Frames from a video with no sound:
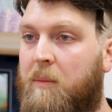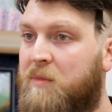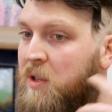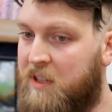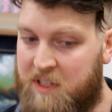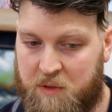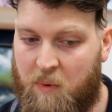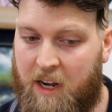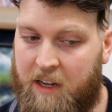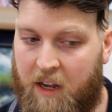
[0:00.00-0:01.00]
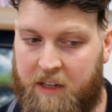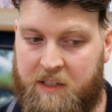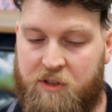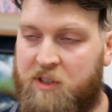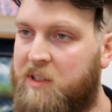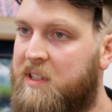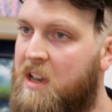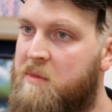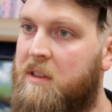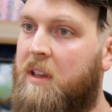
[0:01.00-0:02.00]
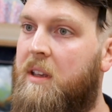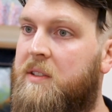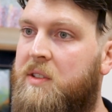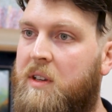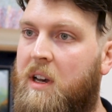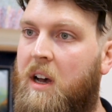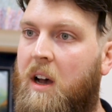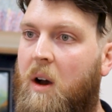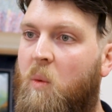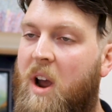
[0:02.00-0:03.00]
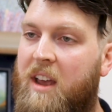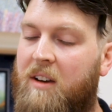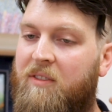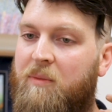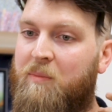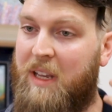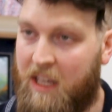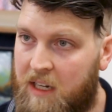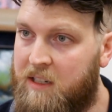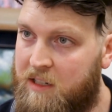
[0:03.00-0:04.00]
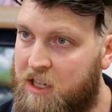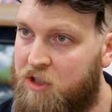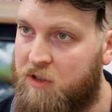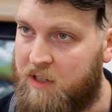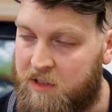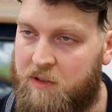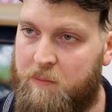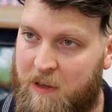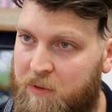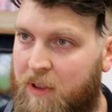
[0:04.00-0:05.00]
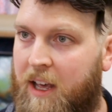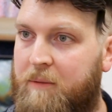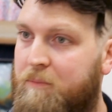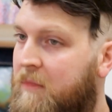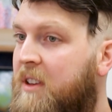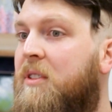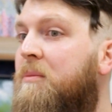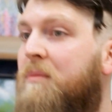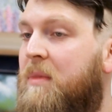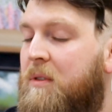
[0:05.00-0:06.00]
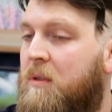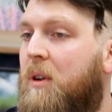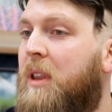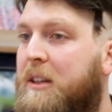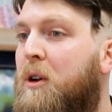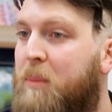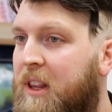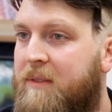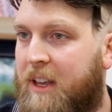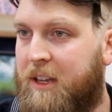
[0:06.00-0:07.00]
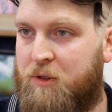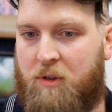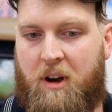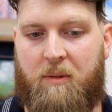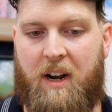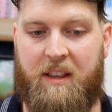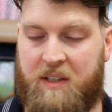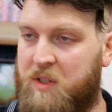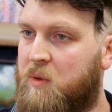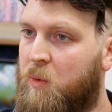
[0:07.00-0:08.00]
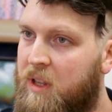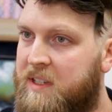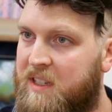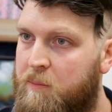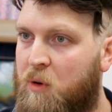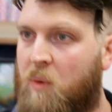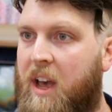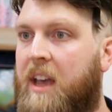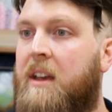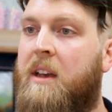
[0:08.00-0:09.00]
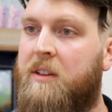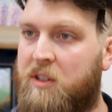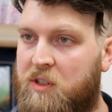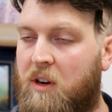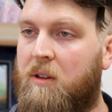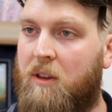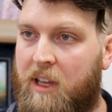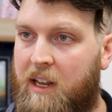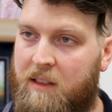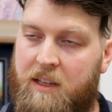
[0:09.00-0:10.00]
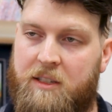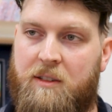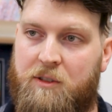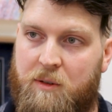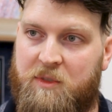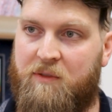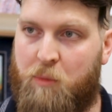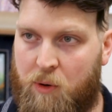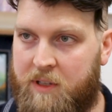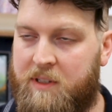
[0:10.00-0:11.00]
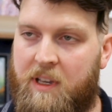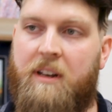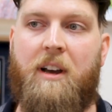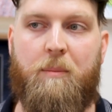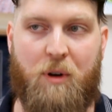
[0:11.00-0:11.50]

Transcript: So this is why I teach this assignment. It's a way of beginning to teach this to people that even, that don't believe they can draw, right? This is a really simple way to start looking at things in terms of points and not